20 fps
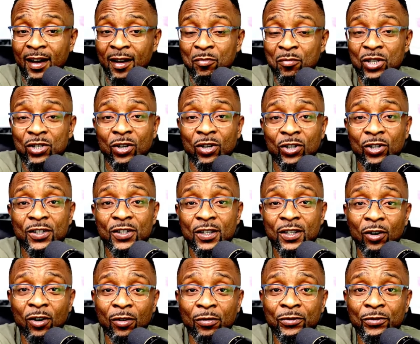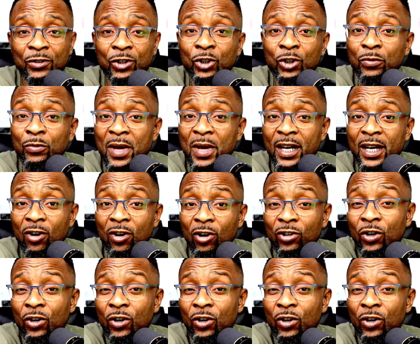majority of you may not